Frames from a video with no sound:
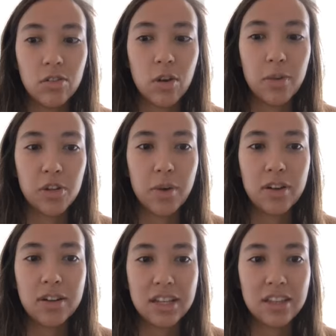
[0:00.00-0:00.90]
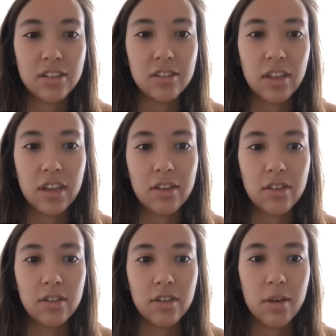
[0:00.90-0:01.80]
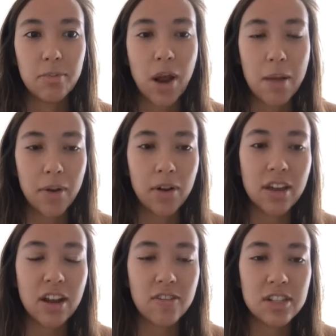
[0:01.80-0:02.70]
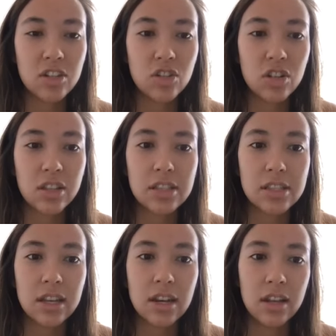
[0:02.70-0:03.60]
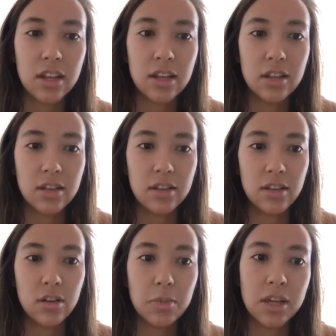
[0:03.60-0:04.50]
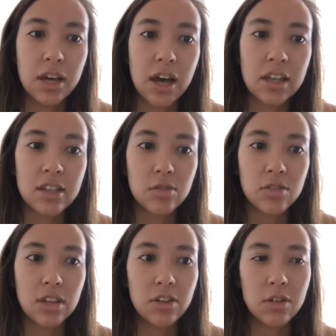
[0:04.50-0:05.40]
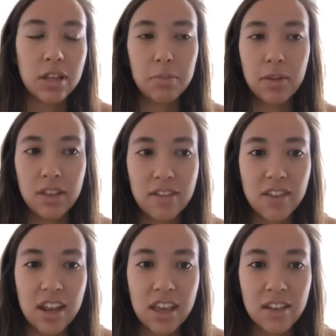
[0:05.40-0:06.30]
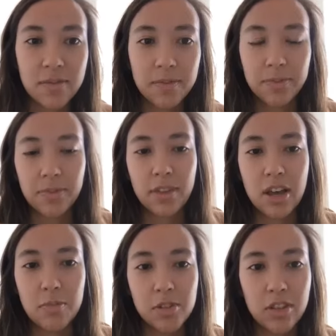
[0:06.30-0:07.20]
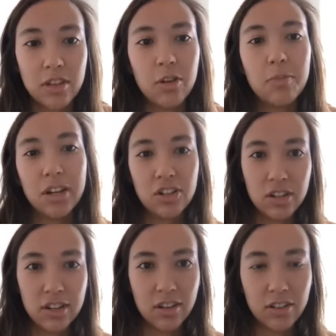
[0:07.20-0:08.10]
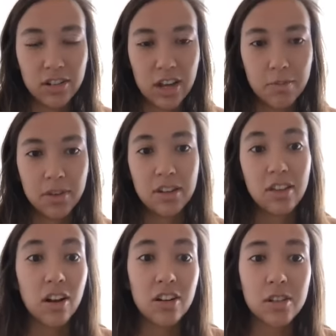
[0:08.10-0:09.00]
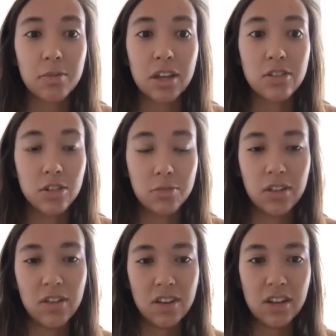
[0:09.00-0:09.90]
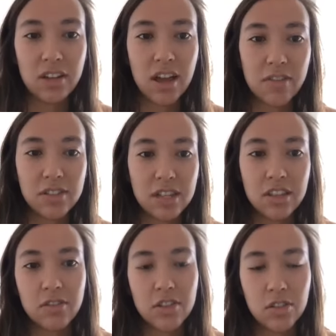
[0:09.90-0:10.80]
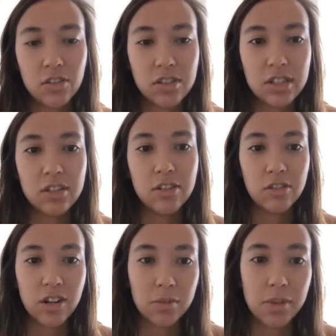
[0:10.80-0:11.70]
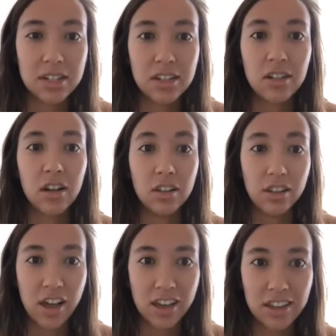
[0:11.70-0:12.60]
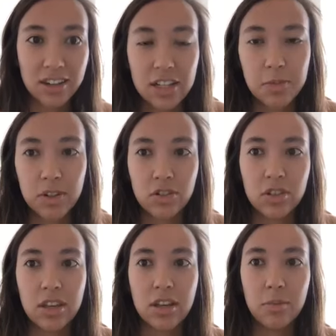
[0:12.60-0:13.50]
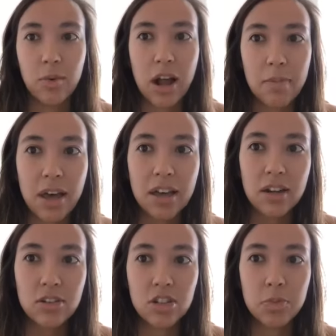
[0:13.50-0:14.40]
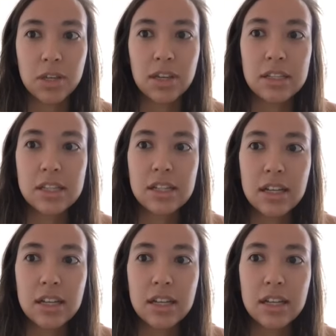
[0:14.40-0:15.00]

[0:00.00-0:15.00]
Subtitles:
know much about it either, like primary care physicians and OB-GYNs, or they don't like believe in it. So they don't mention it all the time. And there are some that do believe in it and have seen the results and do recommend it a lot, especially where I'm at, just because